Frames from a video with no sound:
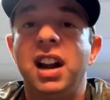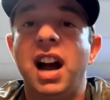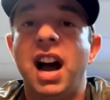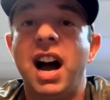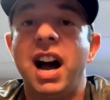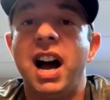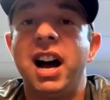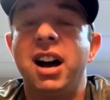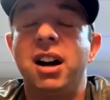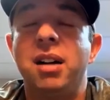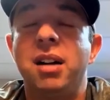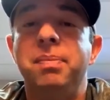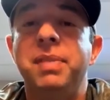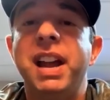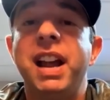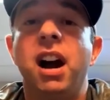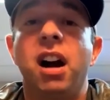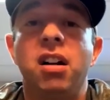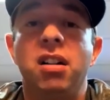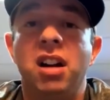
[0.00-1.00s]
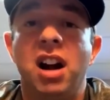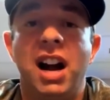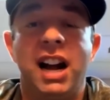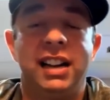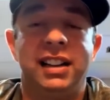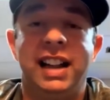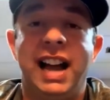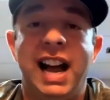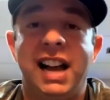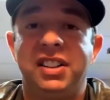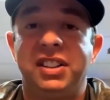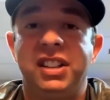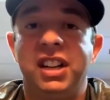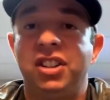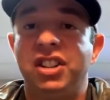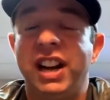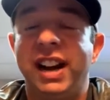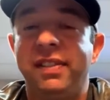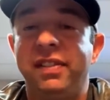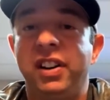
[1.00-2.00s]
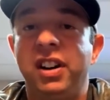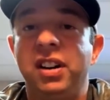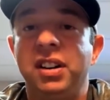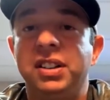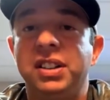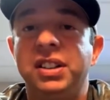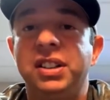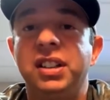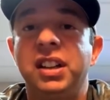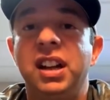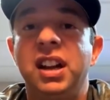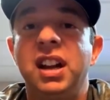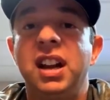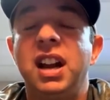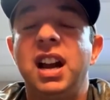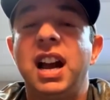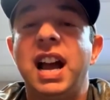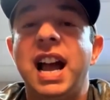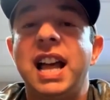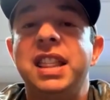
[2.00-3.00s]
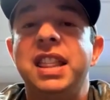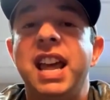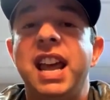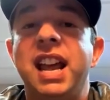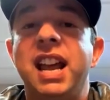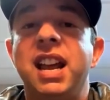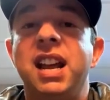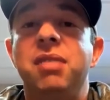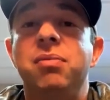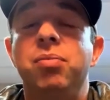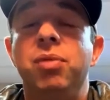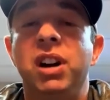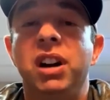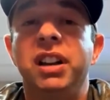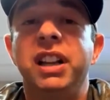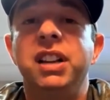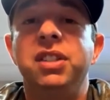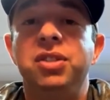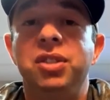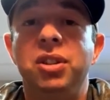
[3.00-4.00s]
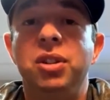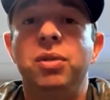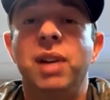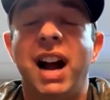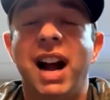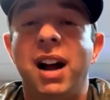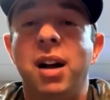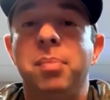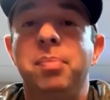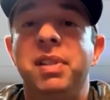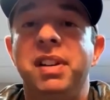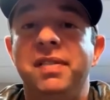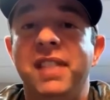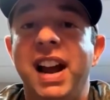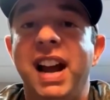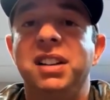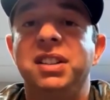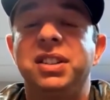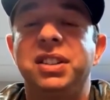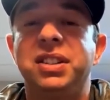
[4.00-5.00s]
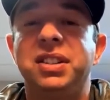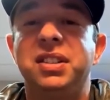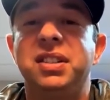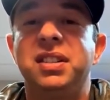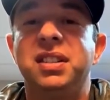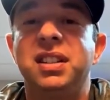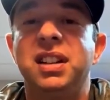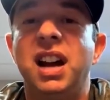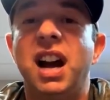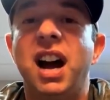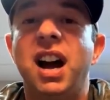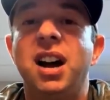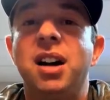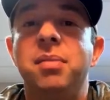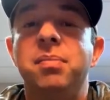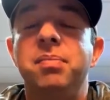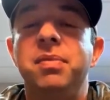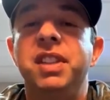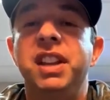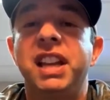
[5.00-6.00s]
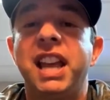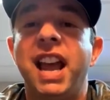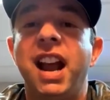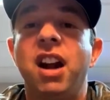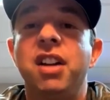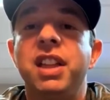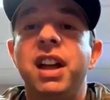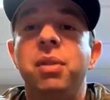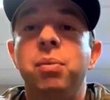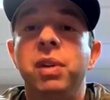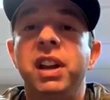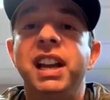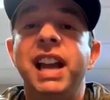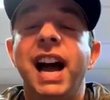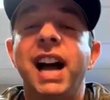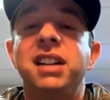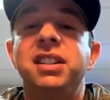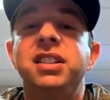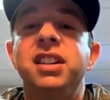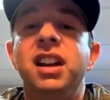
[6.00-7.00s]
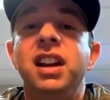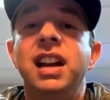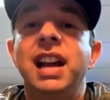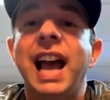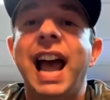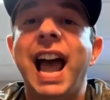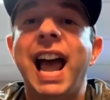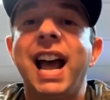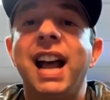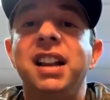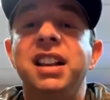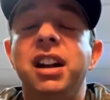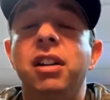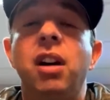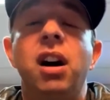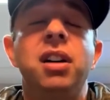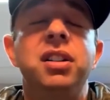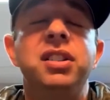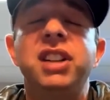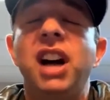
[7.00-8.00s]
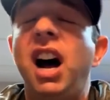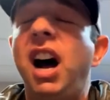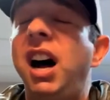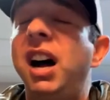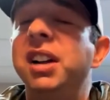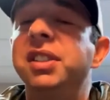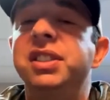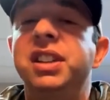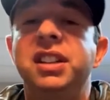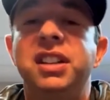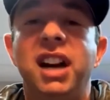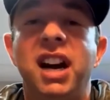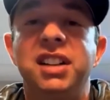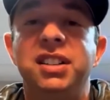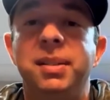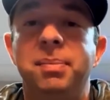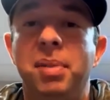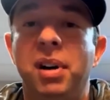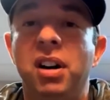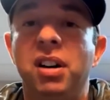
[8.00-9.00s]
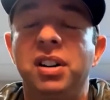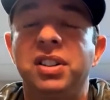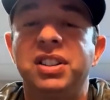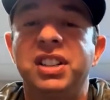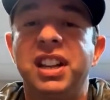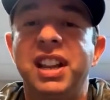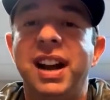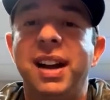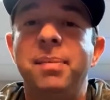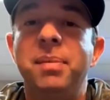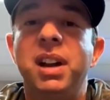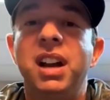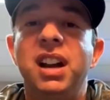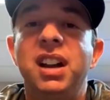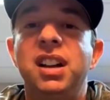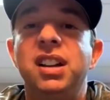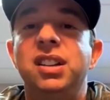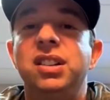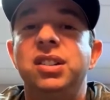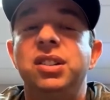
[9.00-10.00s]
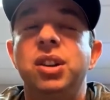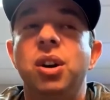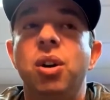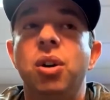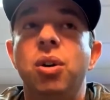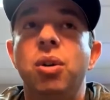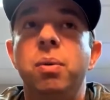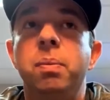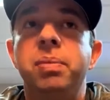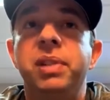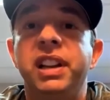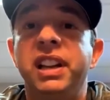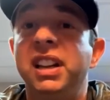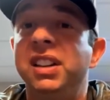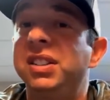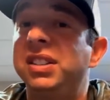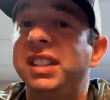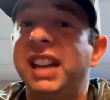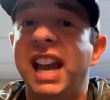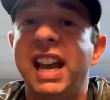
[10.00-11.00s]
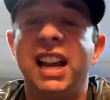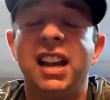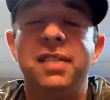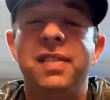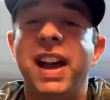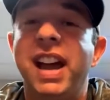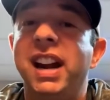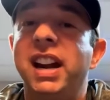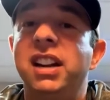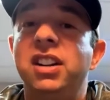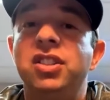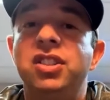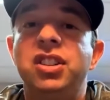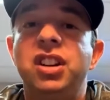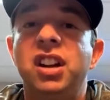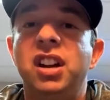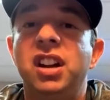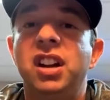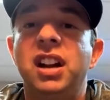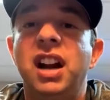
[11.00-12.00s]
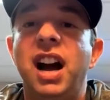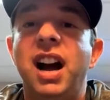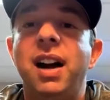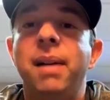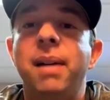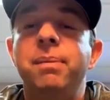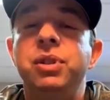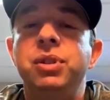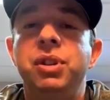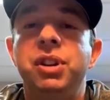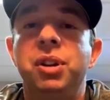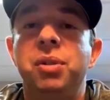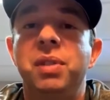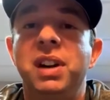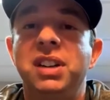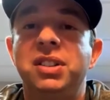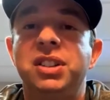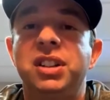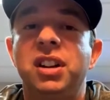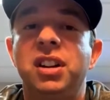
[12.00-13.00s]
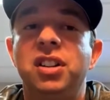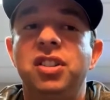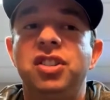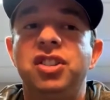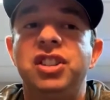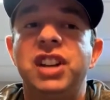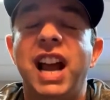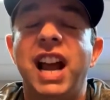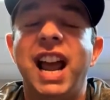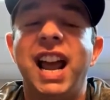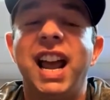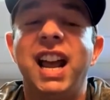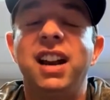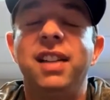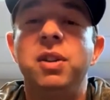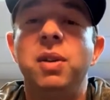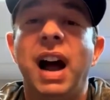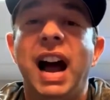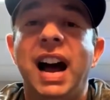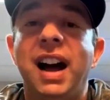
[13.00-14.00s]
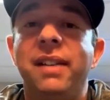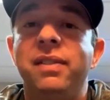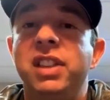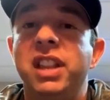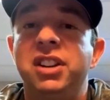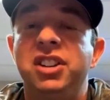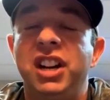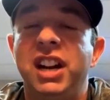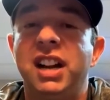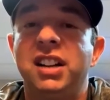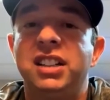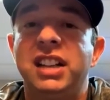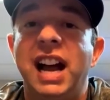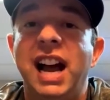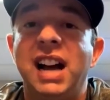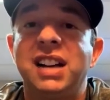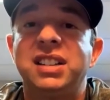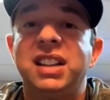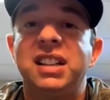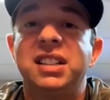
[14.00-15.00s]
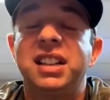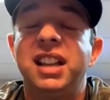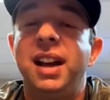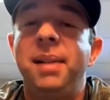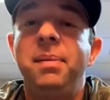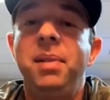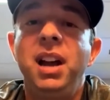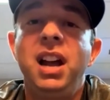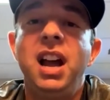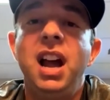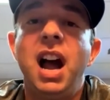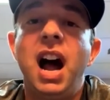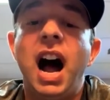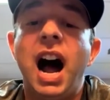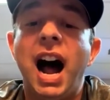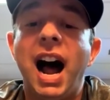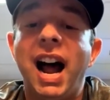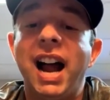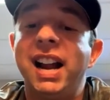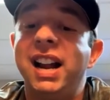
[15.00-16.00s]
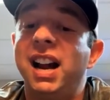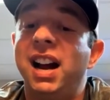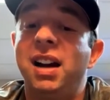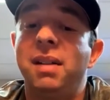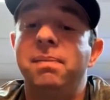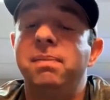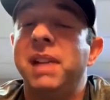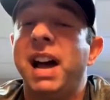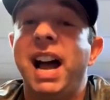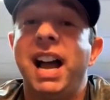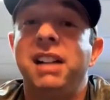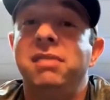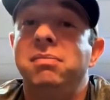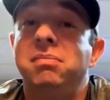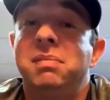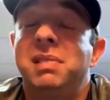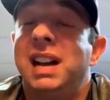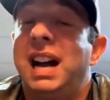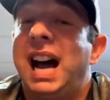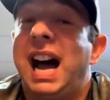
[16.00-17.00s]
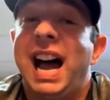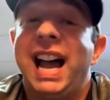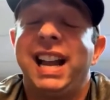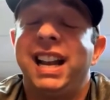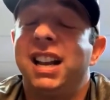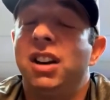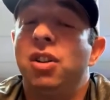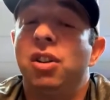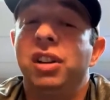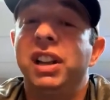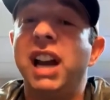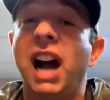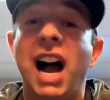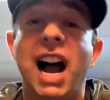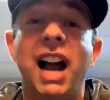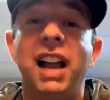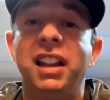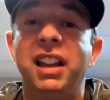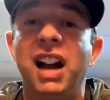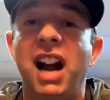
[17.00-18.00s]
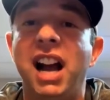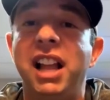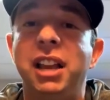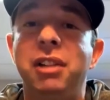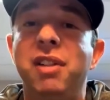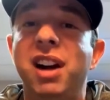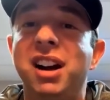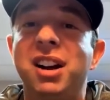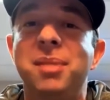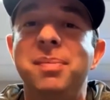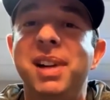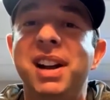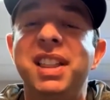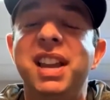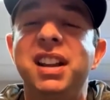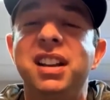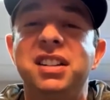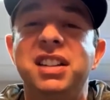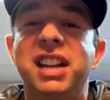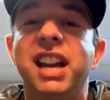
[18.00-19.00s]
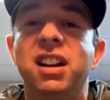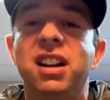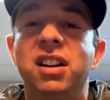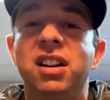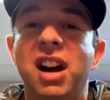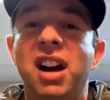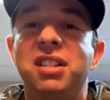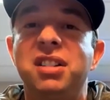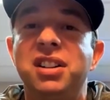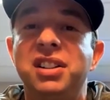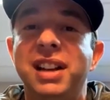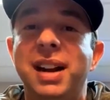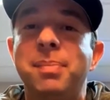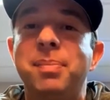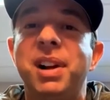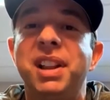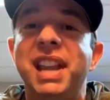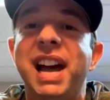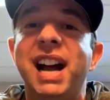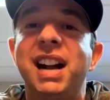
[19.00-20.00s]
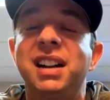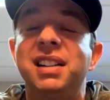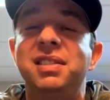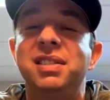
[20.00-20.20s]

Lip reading: They are not last ditch efforts. They really do help advance the care that we get. And there are tons and tons of perks to them. So please take advantage, do your research, and if you have the chance to access them, I, uh, I, I can only highly, highly recommend that you take your doctors up on that.